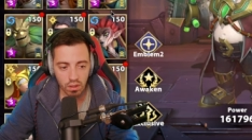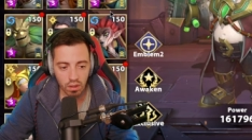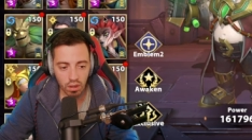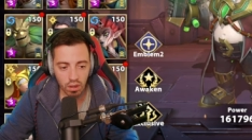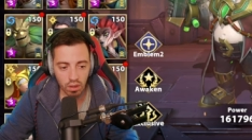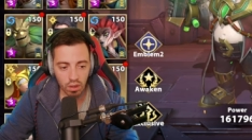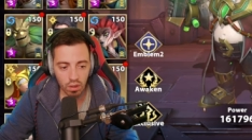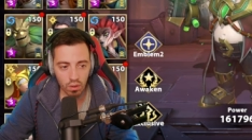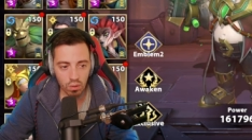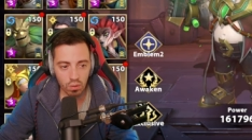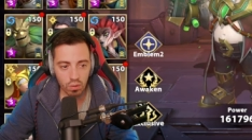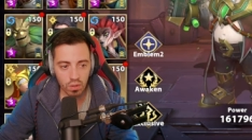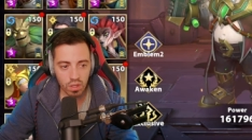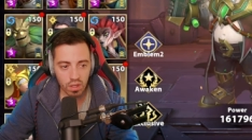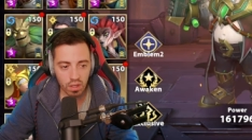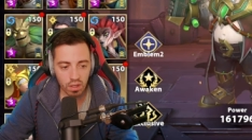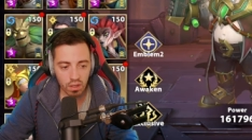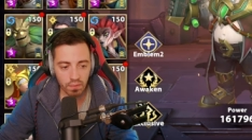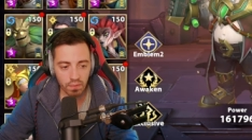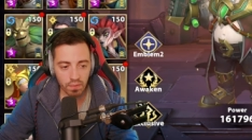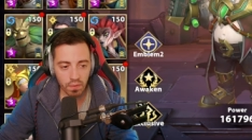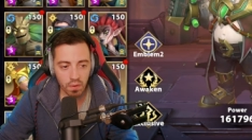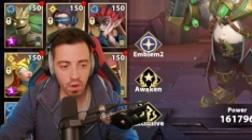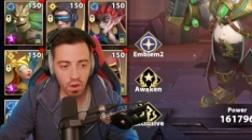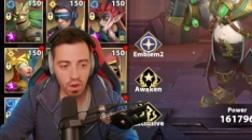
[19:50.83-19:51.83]
Okay,
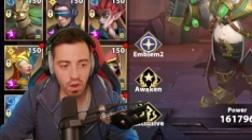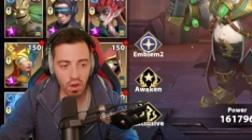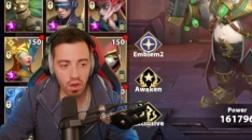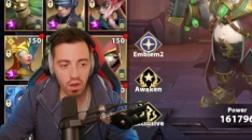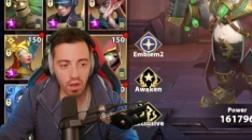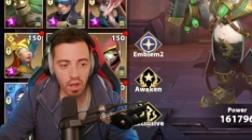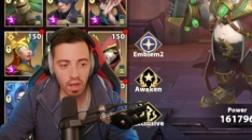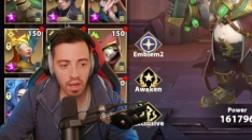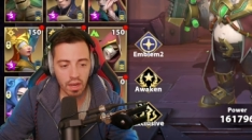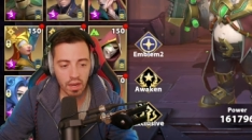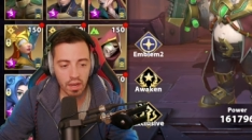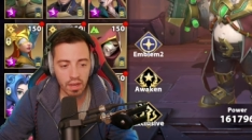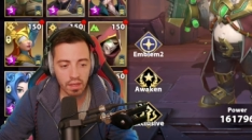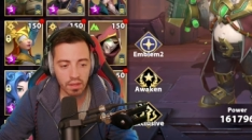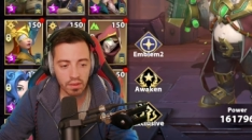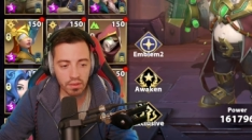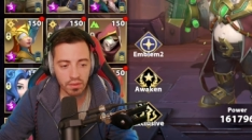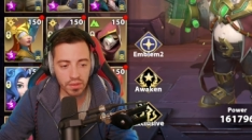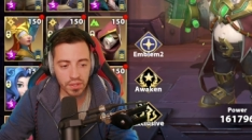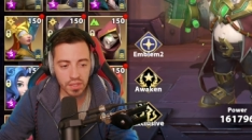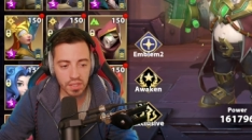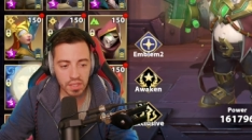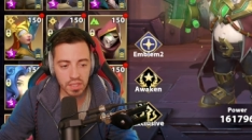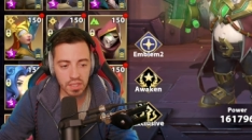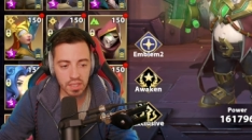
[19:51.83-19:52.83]
for her, and
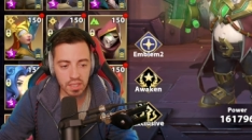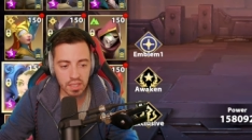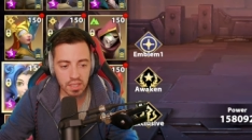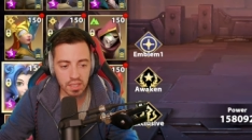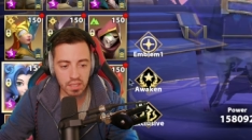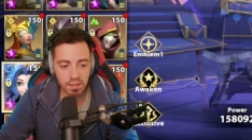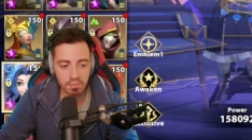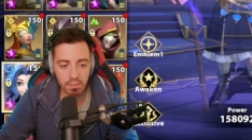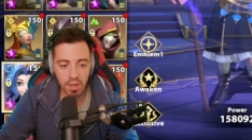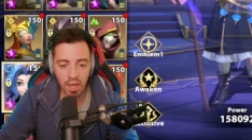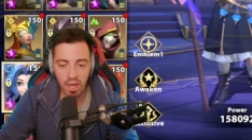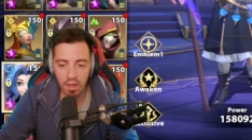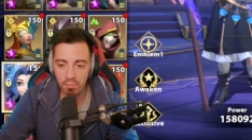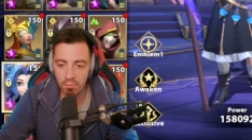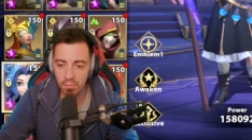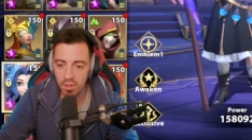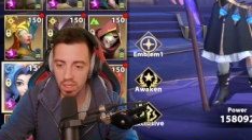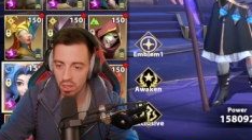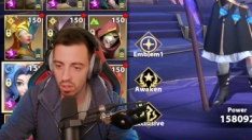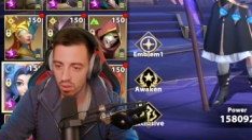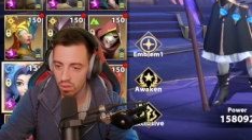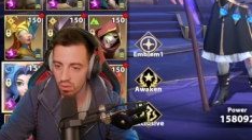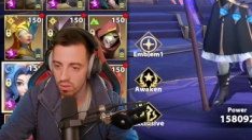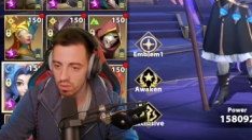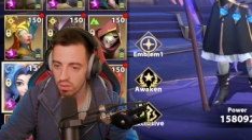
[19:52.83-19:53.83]
this is my
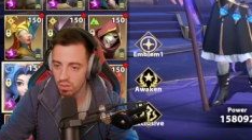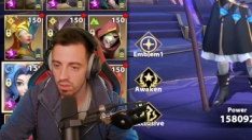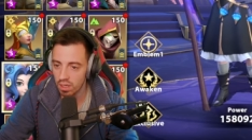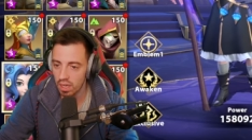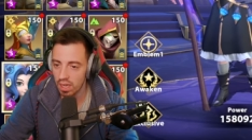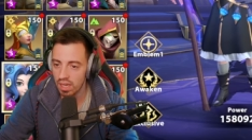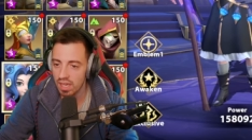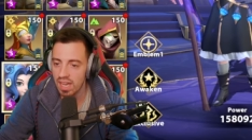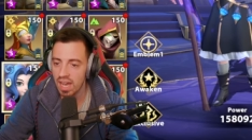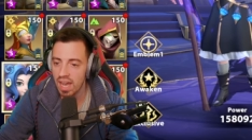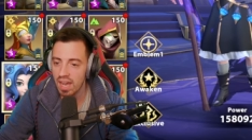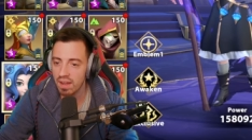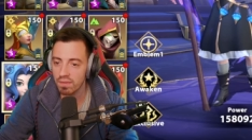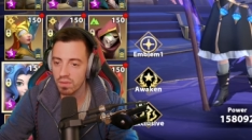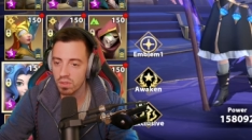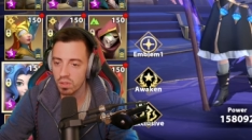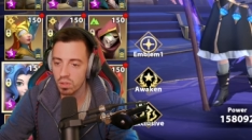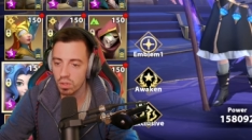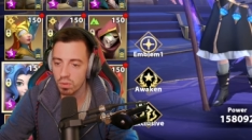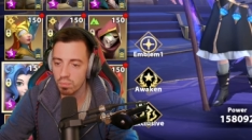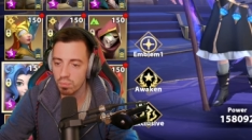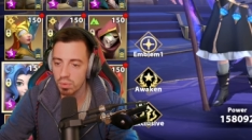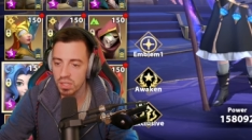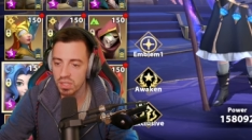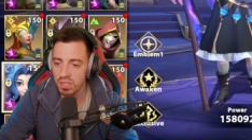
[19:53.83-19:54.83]
Melot. I have two
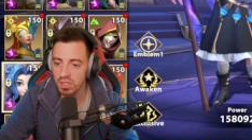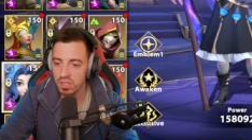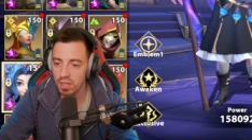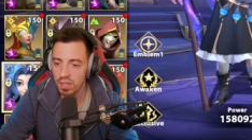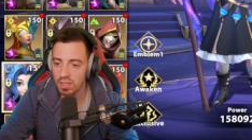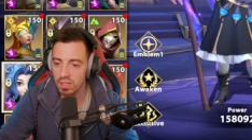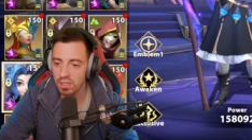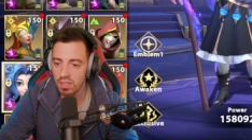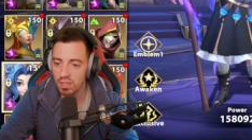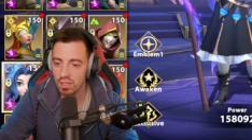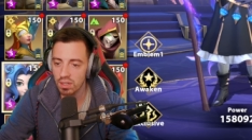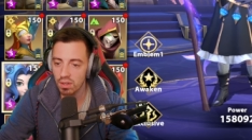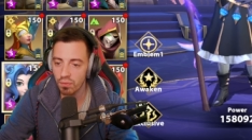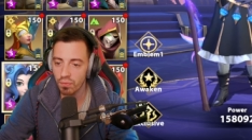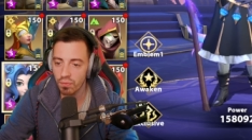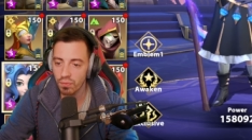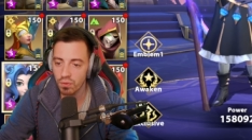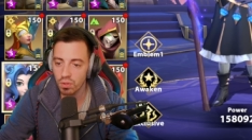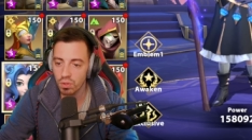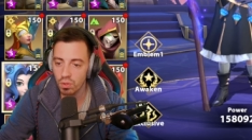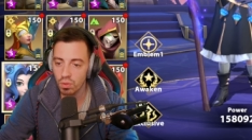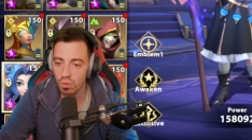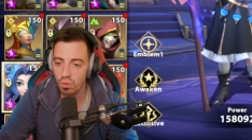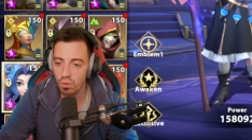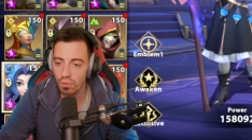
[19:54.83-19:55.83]
speed sets, uh,
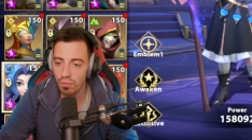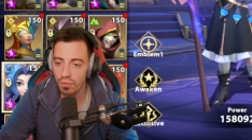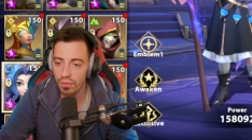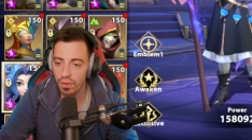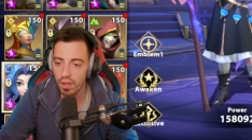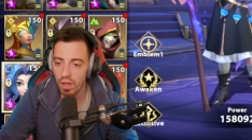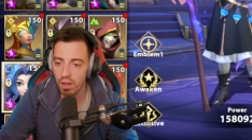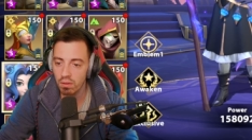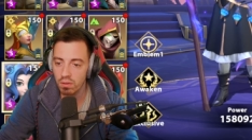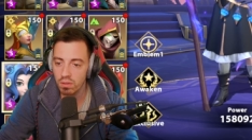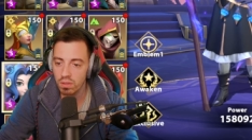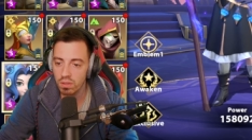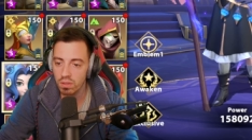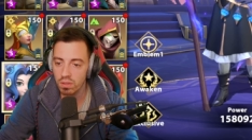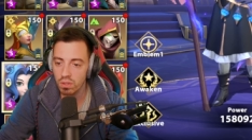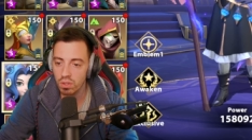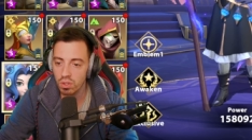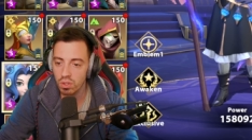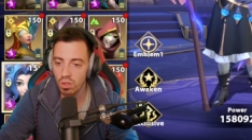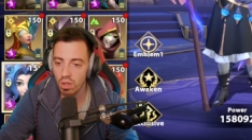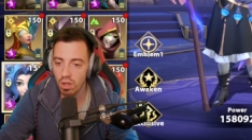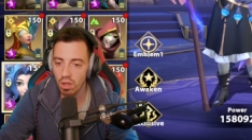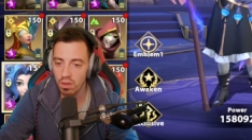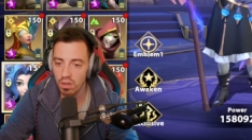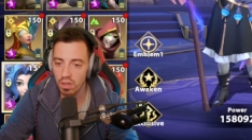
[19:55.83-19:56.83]

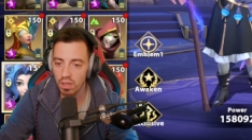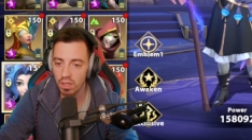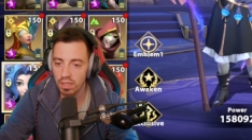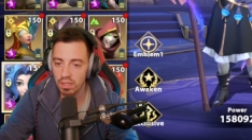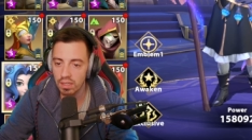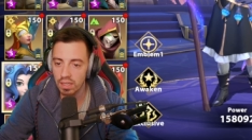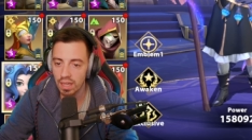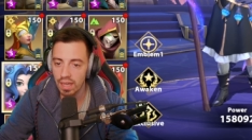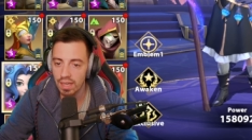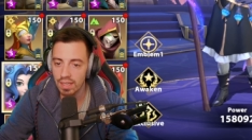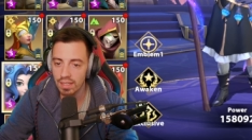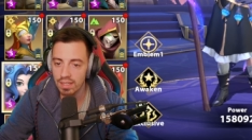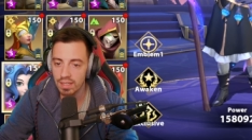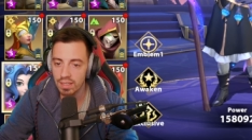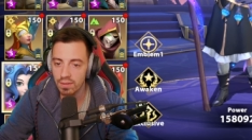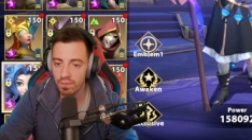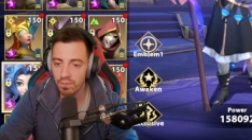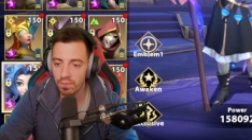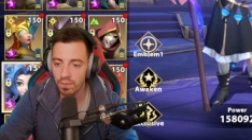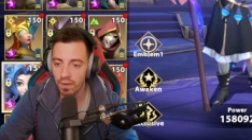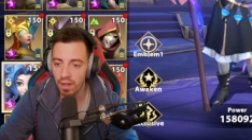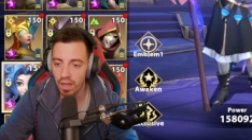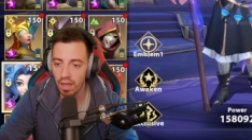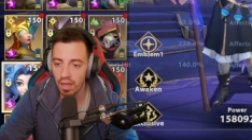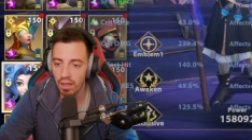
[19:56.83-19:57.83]

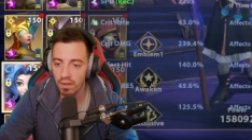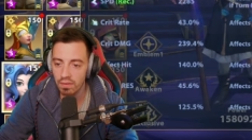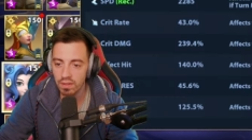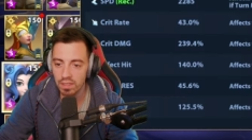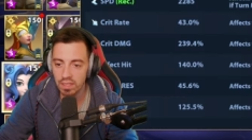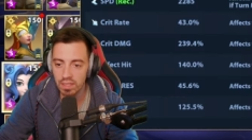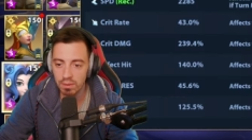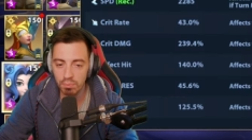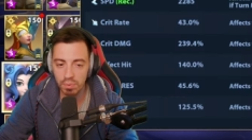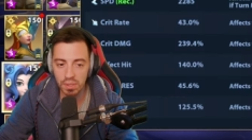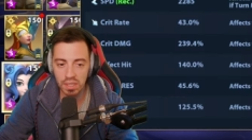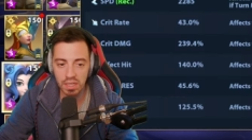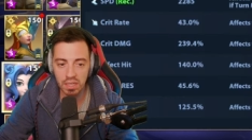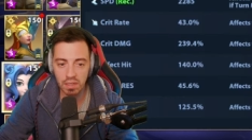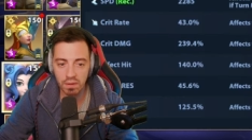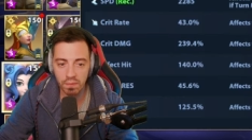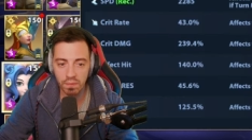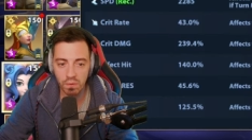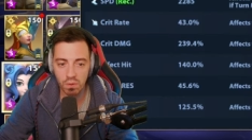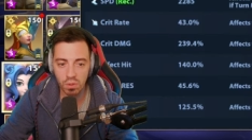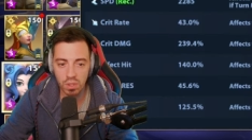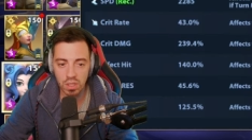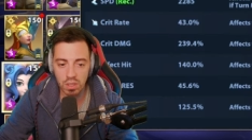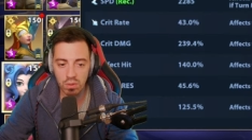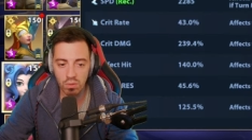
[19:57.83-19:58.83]
2285 speed,
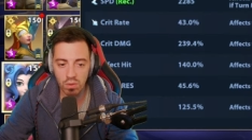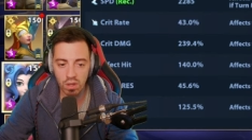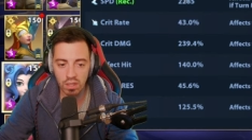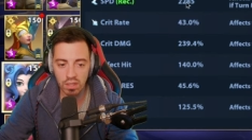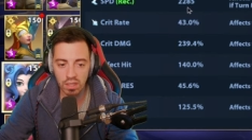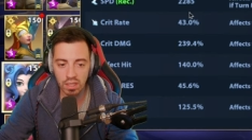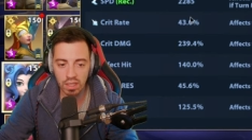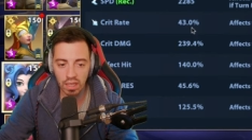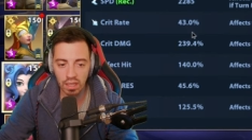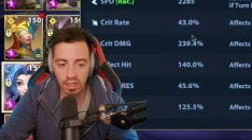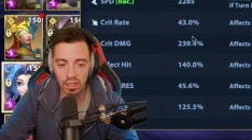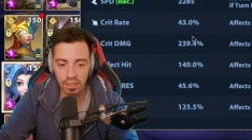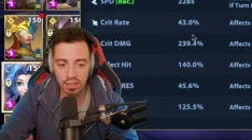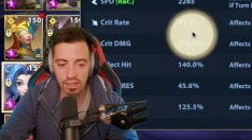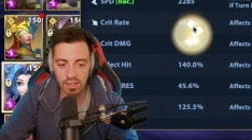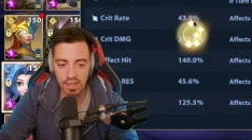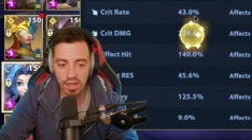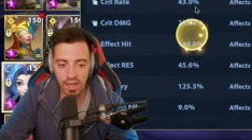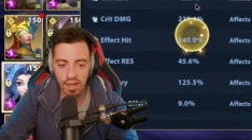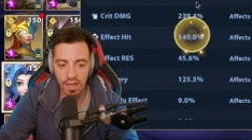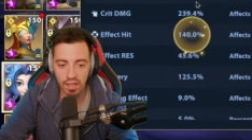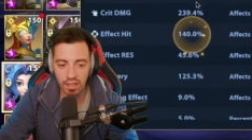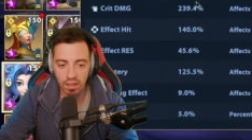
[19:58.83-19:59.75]
41k attack,